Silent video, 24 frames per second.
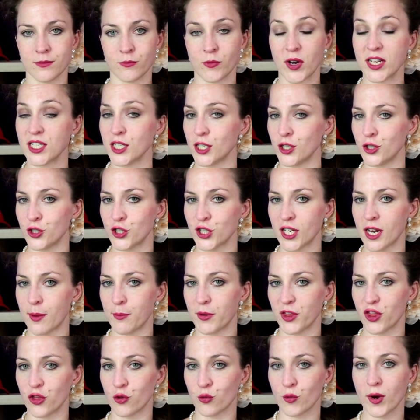Resolution
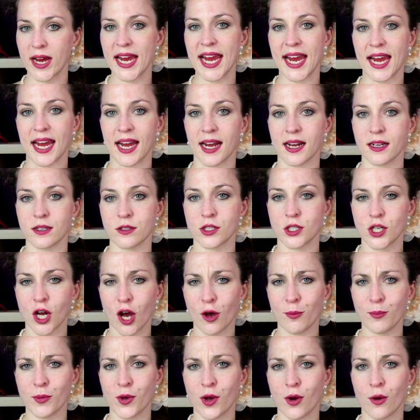number three
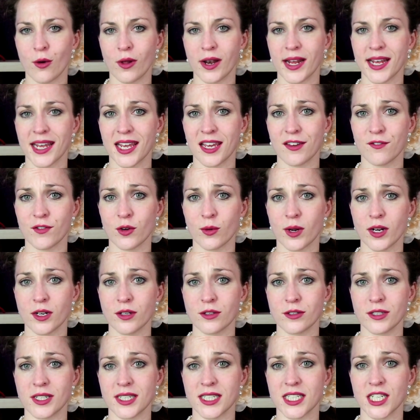stop calling everyone
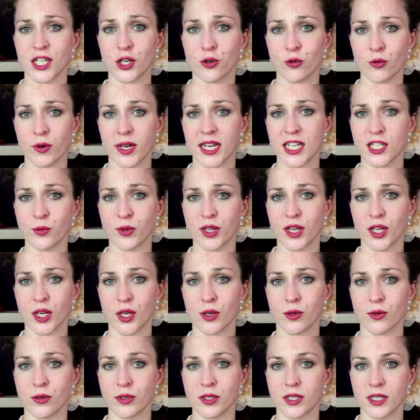who disagrees with
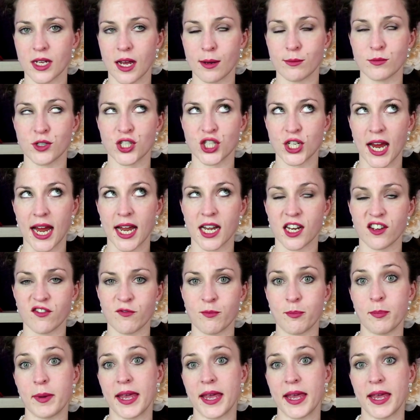you some shade of